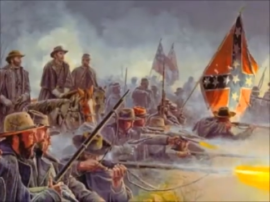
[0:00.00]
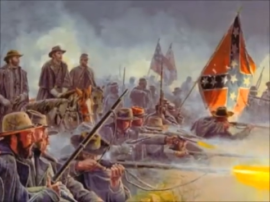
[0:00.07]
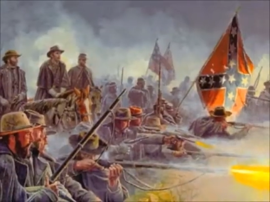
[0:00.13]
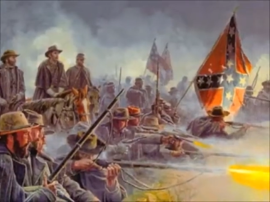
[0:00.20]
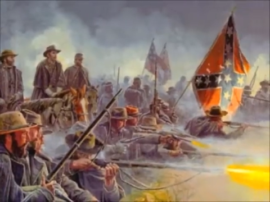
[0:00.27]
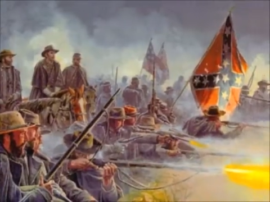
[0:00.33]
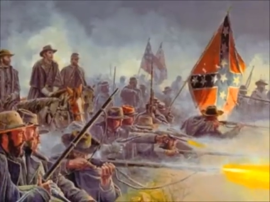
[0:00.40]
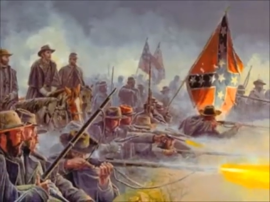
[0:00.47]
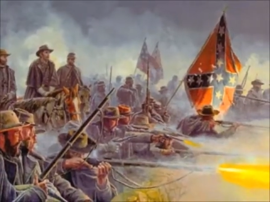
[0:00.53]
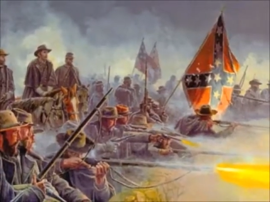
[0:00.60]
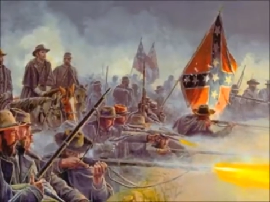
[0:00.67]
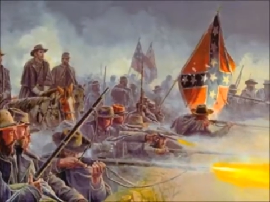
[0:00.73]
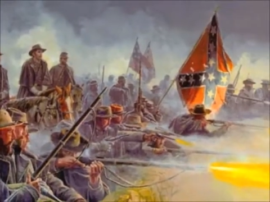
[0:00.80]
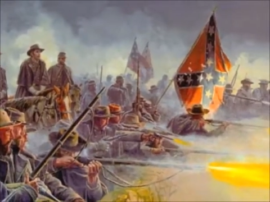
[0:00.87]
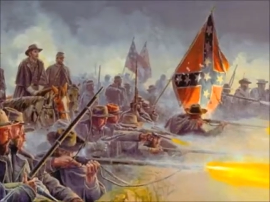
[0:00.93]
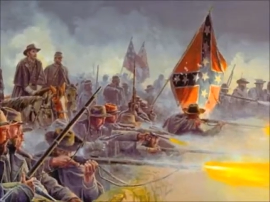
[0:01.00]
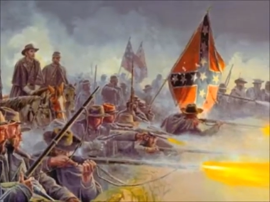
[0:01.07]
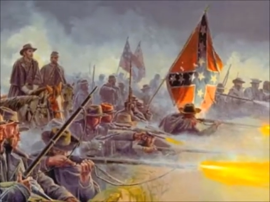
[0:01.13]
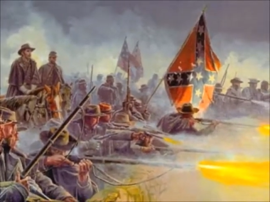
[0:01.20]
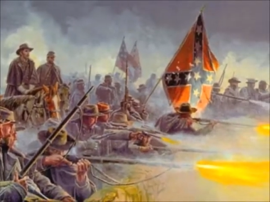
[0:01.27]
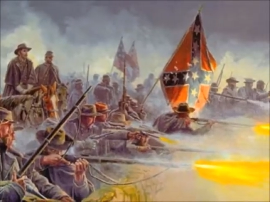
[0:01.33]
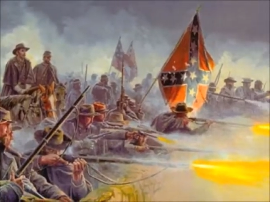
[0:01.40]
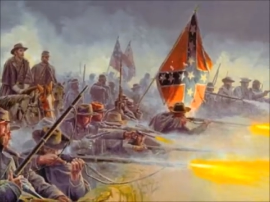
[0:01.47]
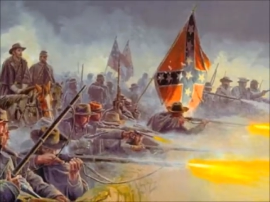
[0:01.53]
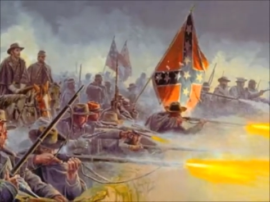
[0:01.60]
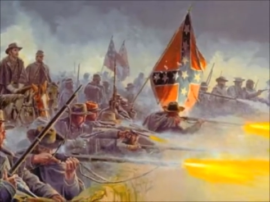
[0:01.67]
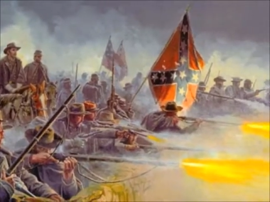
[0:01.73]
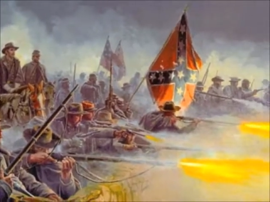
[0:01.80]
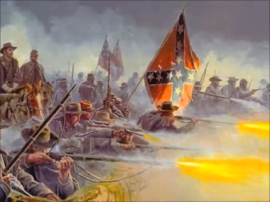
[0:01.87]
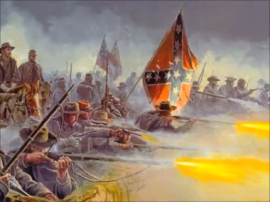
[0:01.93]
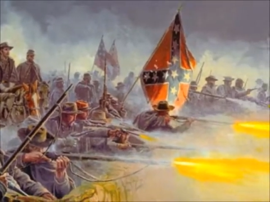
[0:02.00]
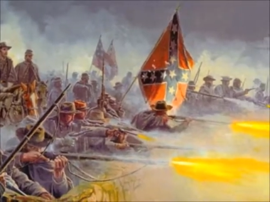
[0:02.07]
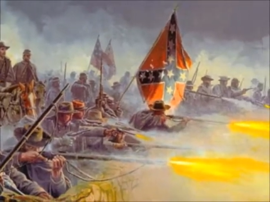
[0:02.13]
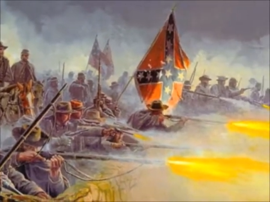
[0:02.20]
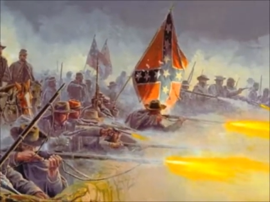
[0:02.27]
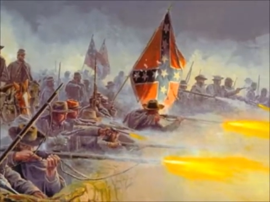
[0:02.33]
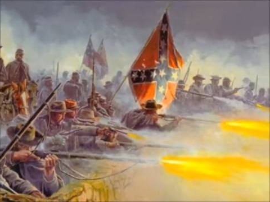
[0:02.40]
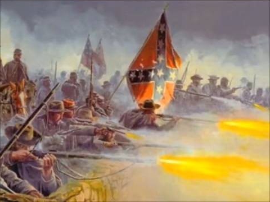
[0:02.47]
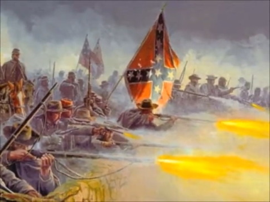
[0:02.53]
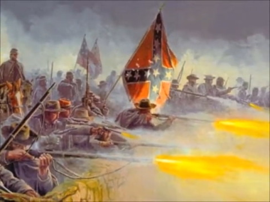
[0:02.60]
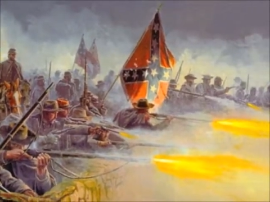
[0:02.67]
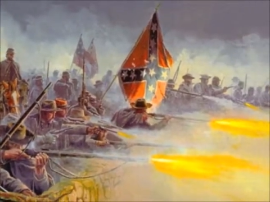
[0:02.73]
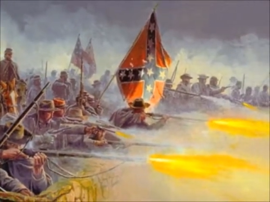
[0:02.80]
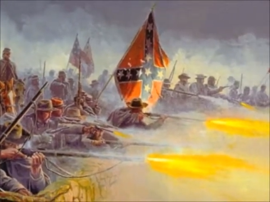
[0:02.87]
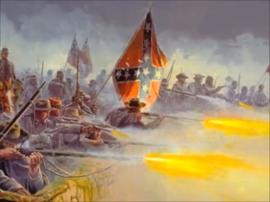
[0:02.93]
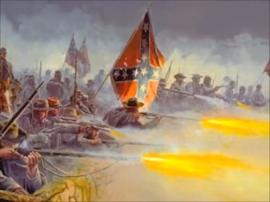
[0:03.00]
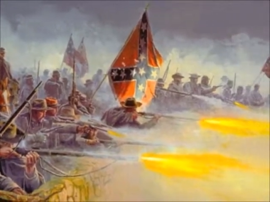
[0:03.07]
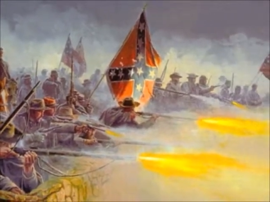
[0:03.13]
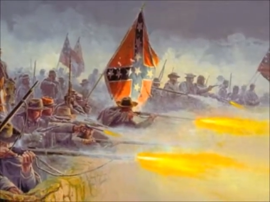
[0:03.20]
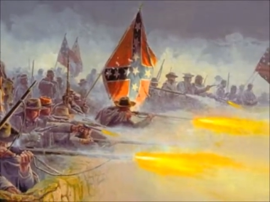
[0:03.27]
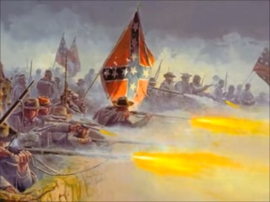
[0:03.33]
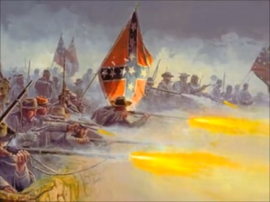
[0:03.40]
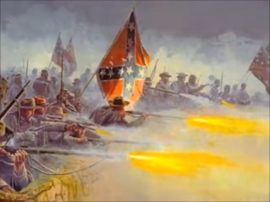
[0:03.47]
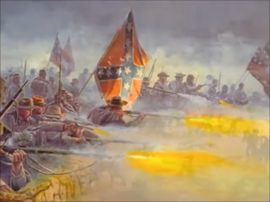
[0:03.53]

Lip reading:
Nobody's mouth can be seen.